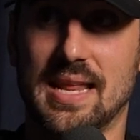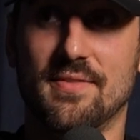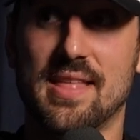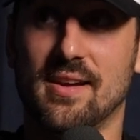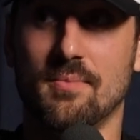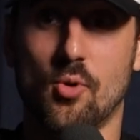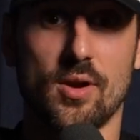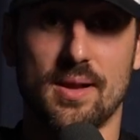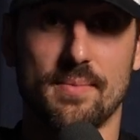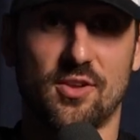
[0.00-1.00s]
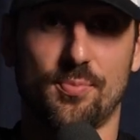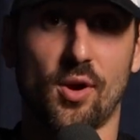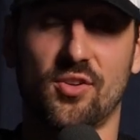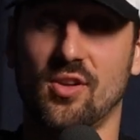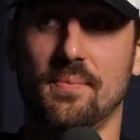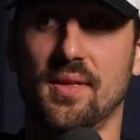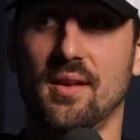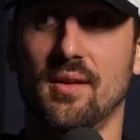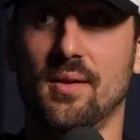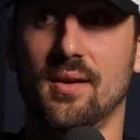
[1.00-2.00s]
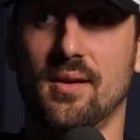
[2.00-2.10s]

And even that good morning might spark something.